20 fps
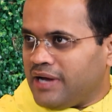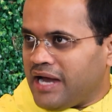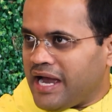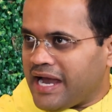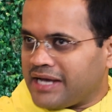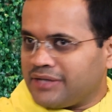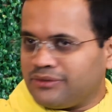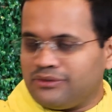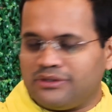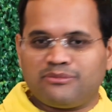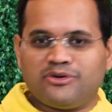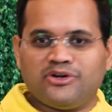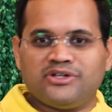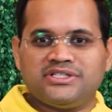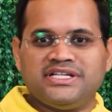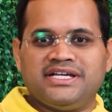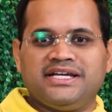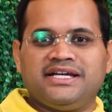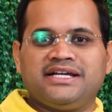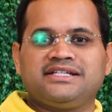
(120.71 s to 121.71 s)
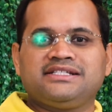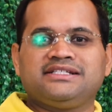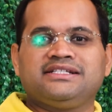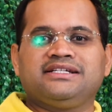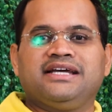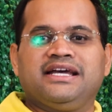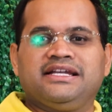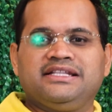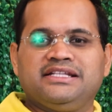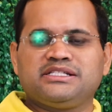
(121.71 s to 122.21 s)
hackathon
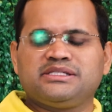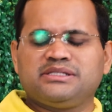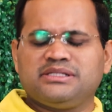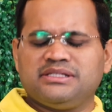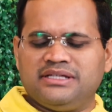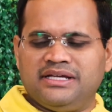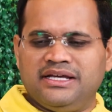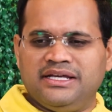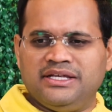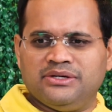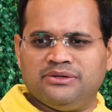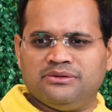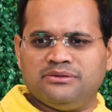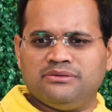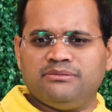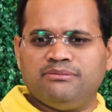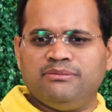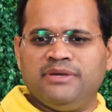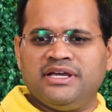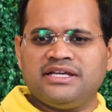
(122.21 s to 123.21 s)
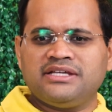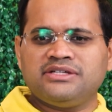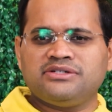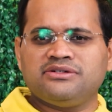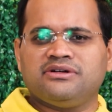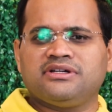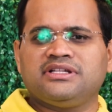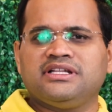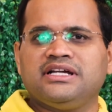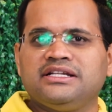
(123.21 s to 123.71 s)
projects, and then making
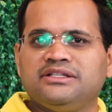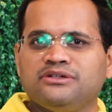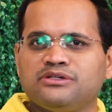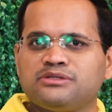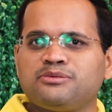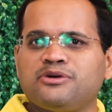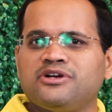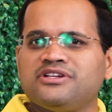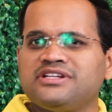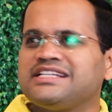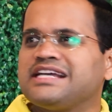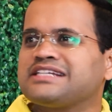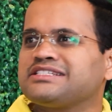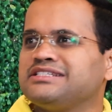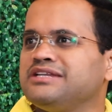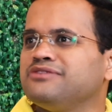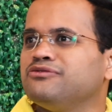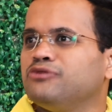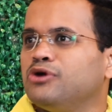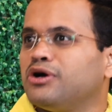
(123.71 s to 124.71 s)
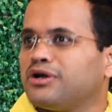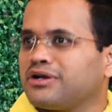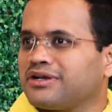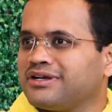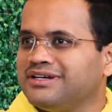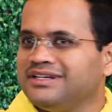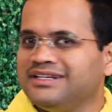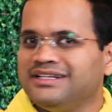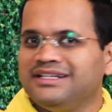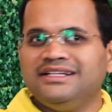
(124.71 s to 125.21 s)
sure that those projects actually
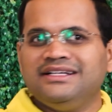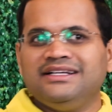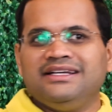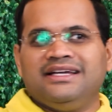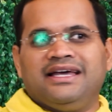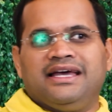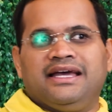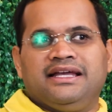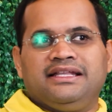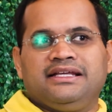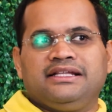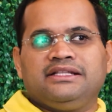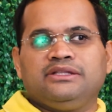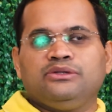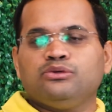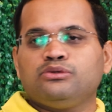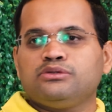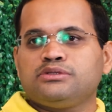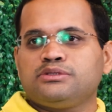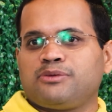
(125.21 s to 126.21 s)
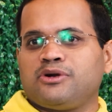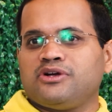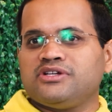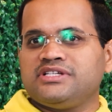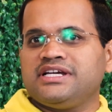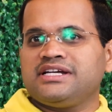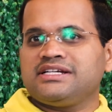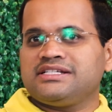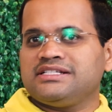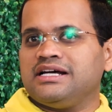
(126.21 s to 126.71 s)
work. And then those
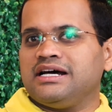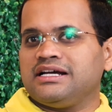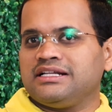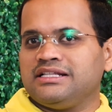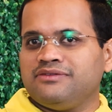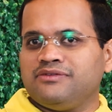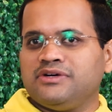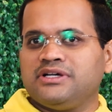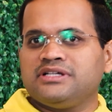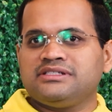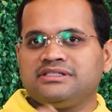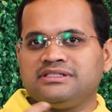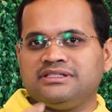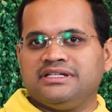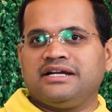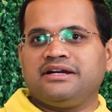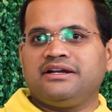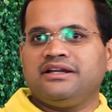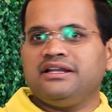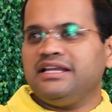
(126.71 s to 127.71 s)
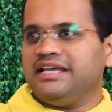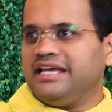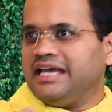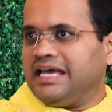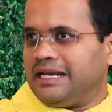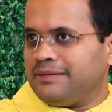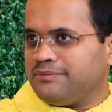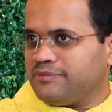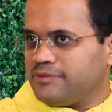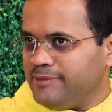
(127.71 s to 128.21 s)
projects are the ones that really
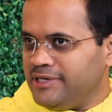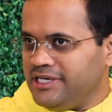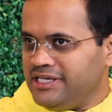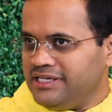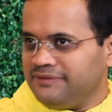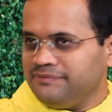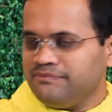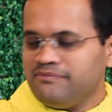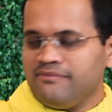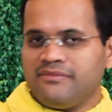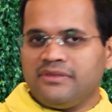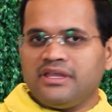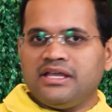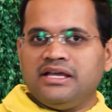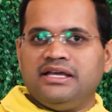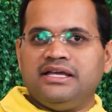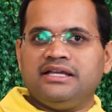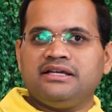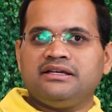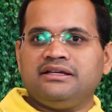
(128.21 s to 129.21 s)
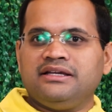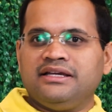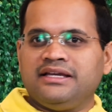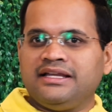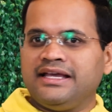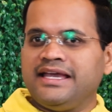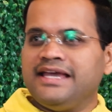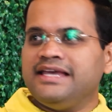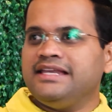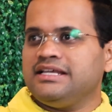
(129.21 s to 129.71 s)
helped me
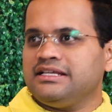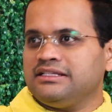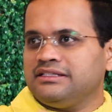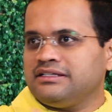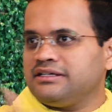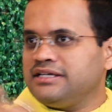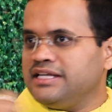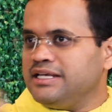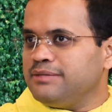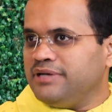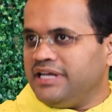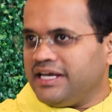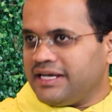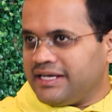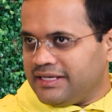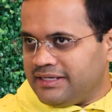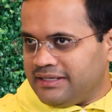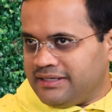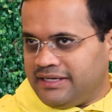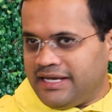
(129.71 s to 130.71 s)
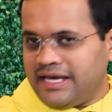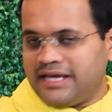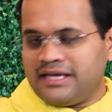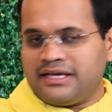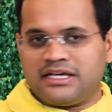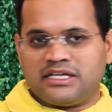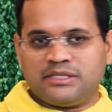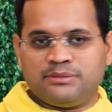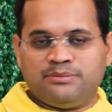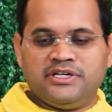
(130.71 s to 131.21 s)
in gaining the deep
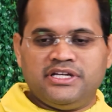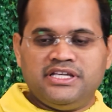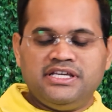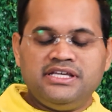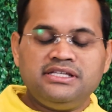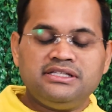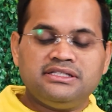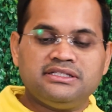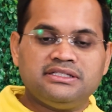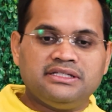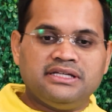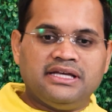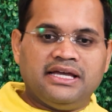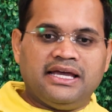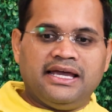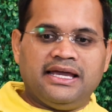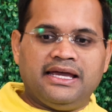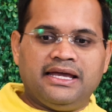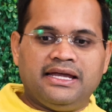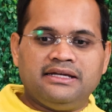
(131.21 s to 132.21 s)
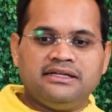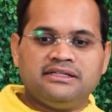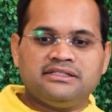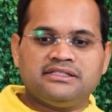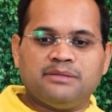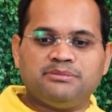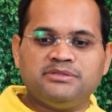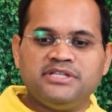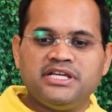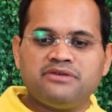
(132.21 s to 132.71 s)
tech expertise.
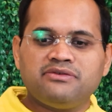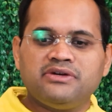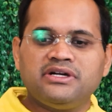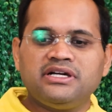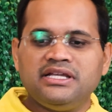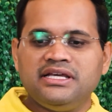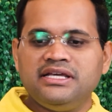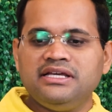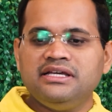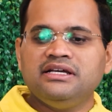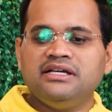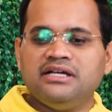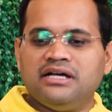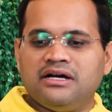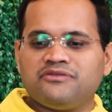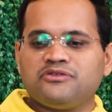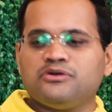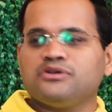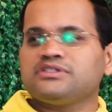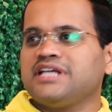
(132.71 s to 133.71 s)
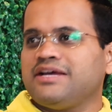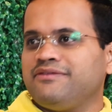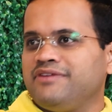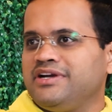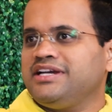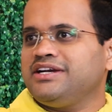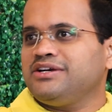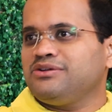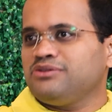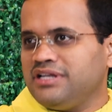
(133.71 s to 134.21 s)
And subsequently, of course, I
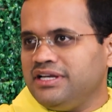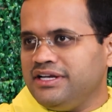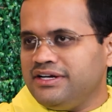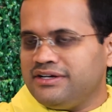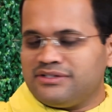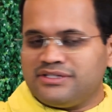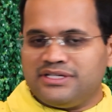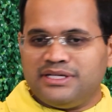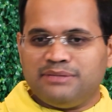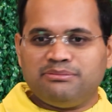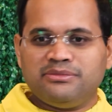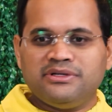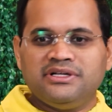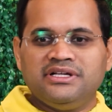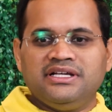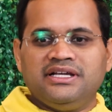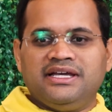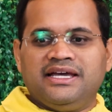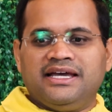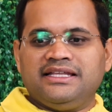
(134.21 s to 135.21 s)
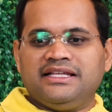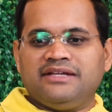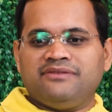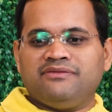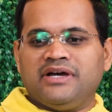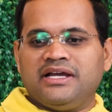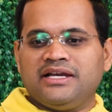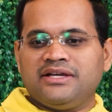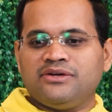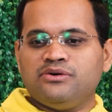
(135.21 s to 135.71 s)
went into the leadership. And
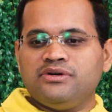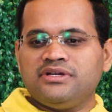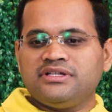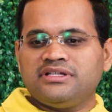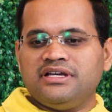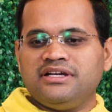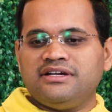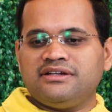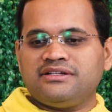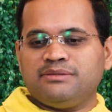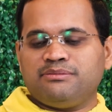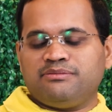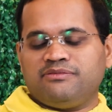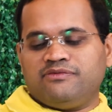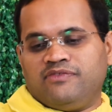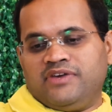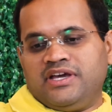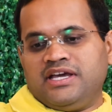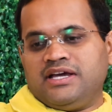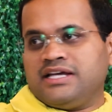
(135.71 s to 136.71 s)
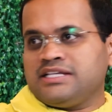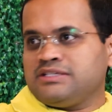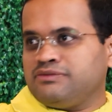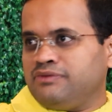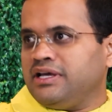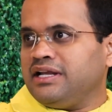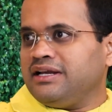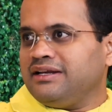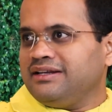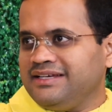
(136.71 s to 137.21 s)
then while going the leadership way
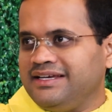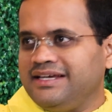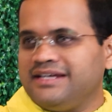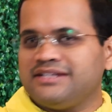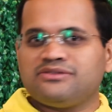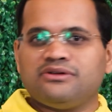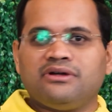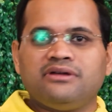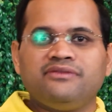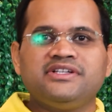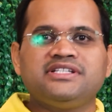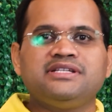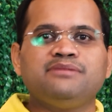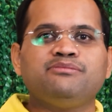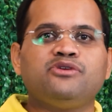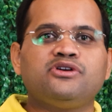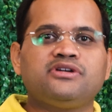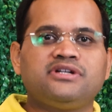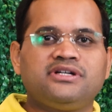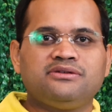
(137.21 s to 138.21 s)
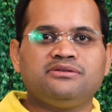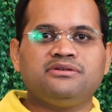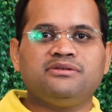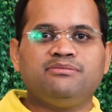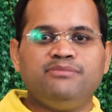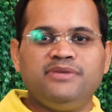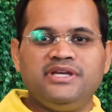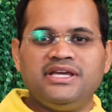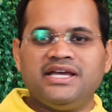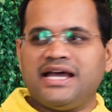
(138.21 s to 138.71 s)
as well, it's always important
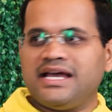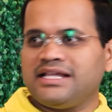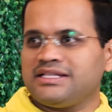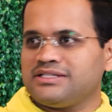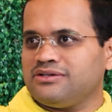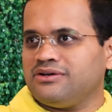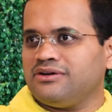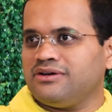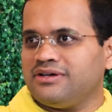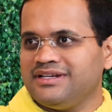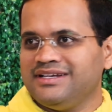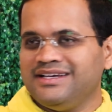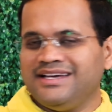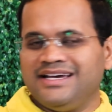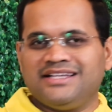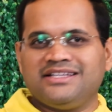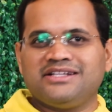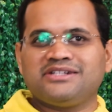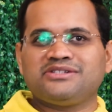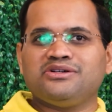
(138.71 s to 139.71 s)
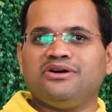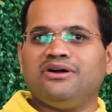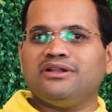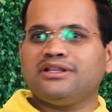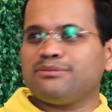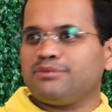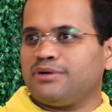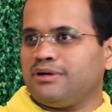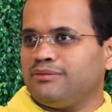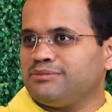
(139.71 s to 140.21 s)
to be hands-on and then
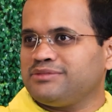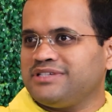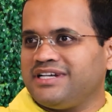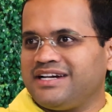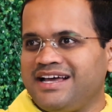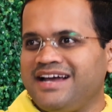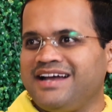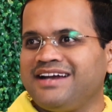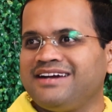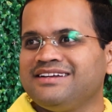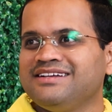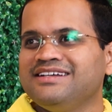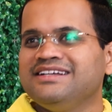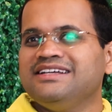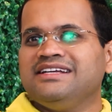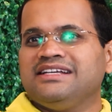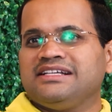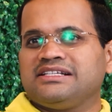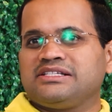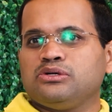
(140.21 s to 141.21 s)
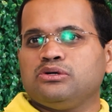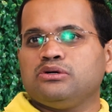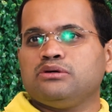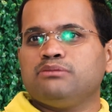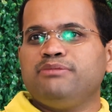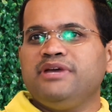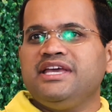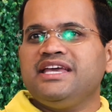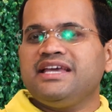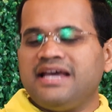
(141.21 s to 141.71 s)
solve the problems at hand.
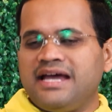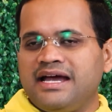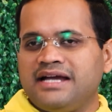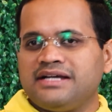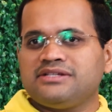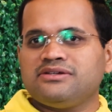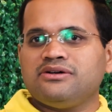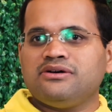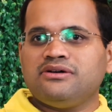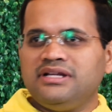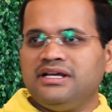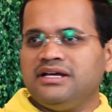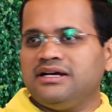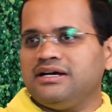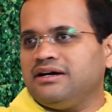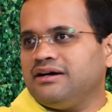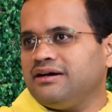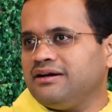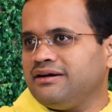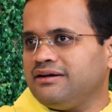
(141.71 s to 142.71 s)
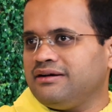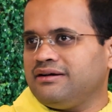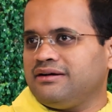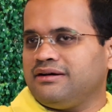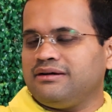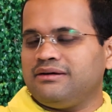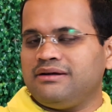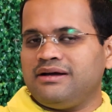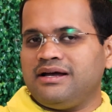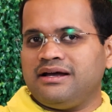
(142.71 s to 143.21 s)
So being hands-on,
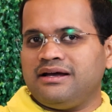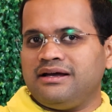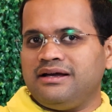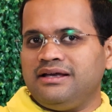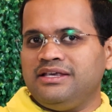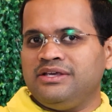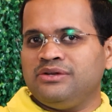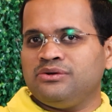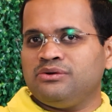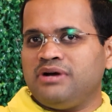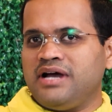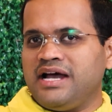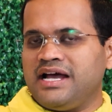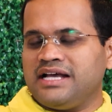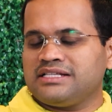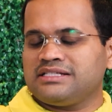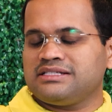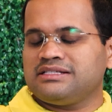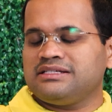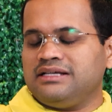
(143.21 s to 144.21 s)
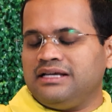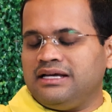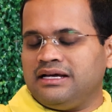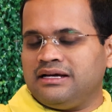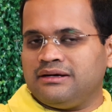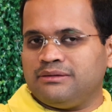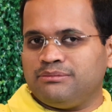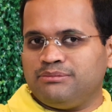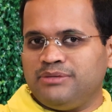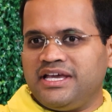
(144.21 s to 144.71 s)
has
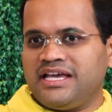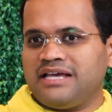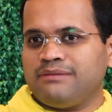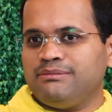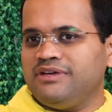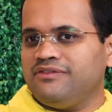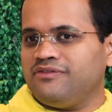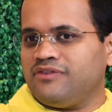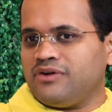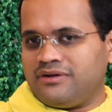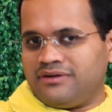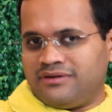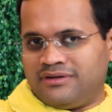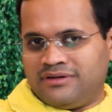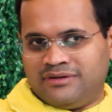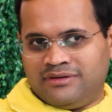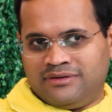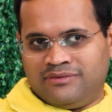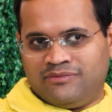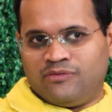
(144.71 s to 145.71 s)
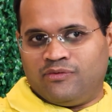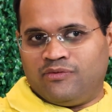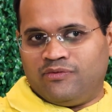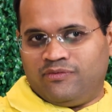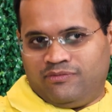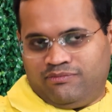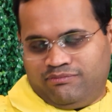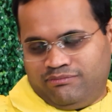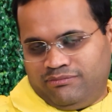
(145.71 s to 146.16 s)
taken me, to